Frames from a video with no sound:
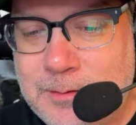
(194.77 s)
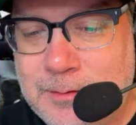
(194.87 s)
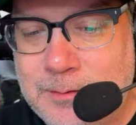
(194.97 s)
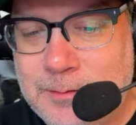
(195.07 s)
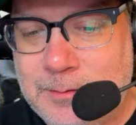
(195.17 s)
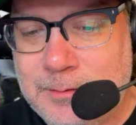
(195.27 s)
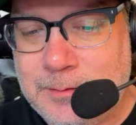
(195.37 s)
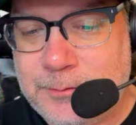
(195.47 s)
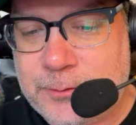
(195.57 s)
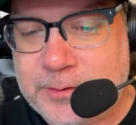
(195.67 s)

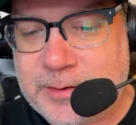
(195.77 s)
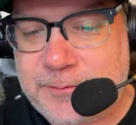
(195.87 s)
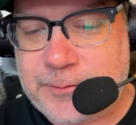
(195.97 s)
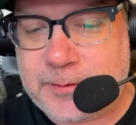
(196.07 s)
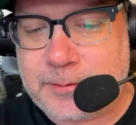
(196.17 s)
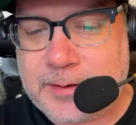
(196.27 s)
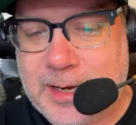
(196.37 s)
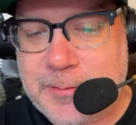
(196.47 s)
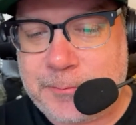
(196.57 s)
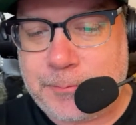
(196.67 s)
So excited for the
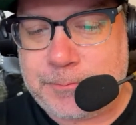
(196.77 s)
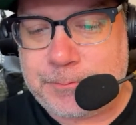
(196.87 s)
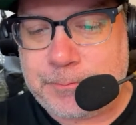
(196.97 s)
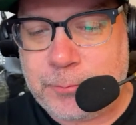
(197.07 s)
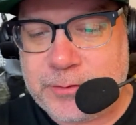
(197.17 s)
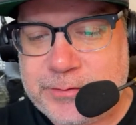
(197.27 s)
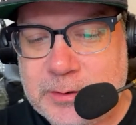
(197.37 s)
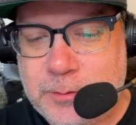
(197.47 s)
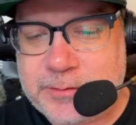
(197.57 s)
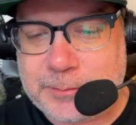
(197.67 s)
game in
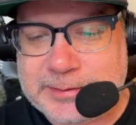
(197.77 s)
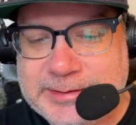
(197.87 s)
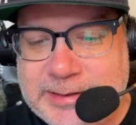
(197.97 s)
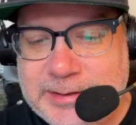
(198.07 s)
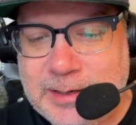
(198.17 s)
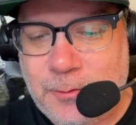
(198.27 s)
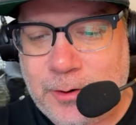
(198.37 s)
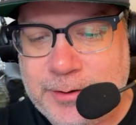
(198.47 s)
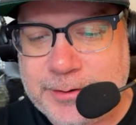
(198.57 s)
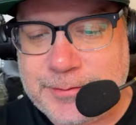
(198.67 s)
Brazil. What's up, Lee? How
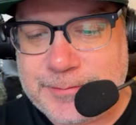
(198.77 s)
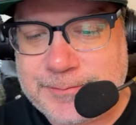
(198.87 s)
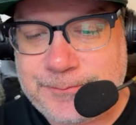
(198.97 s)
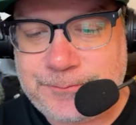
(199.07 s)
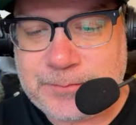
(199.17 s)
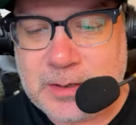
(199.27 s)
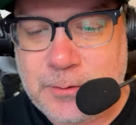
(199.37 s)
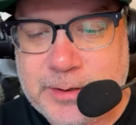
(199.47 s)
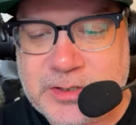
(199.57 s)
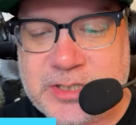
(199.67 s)
are you?
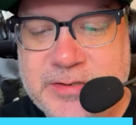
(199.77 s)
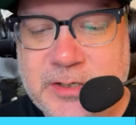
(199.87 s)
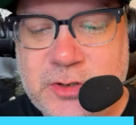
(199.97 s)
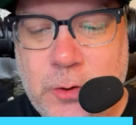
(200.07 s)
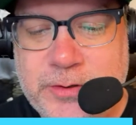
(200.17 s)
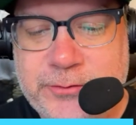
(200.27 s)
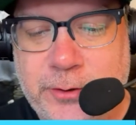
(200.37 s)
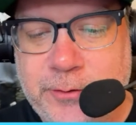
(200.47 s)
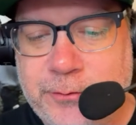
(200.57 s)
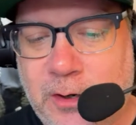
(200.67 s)
We got Cheesehead Joey
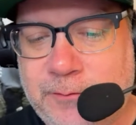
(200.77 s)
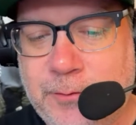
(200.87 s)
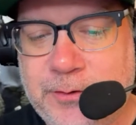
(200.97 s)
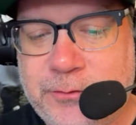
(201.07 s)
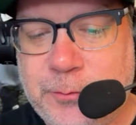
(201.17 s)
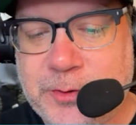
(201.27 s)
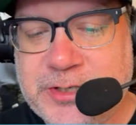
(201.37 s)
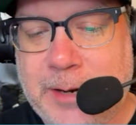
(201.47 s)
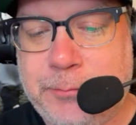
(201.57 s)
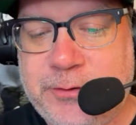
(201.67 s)
starting us off with a super
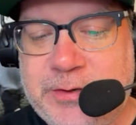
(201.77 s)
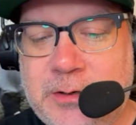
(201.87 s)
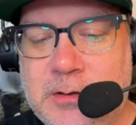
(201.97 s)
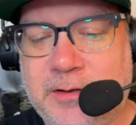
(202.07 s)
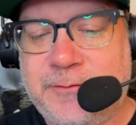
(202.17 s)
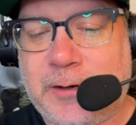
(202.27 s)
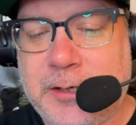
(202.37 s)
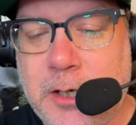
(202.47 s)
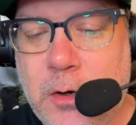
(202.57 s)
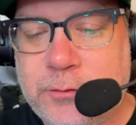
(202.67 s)
chat. Brazil
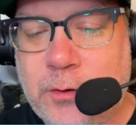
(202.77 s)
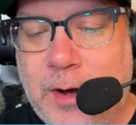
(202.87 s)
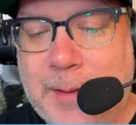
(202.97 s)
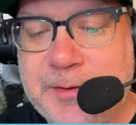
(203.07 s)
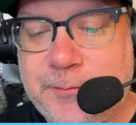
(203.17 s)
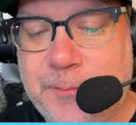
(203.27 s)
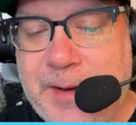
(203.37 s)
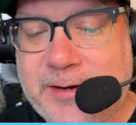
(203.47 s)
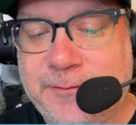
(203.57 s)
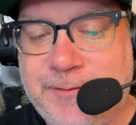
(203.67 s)
can go. So happy for the
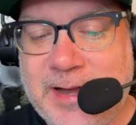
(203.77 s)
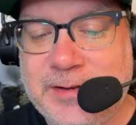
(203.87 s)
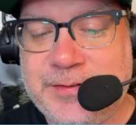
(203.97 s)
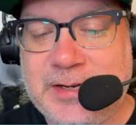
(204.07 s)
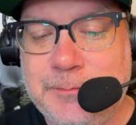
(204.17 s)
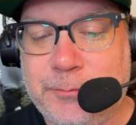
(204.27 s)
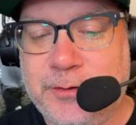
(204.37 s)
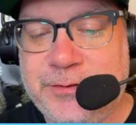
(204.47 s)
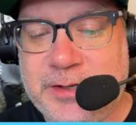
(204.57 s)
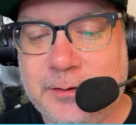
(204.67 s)
Packer fans in
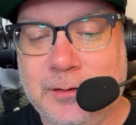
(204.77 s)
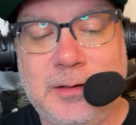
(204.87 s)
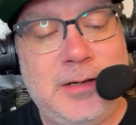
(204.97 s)
Brazil.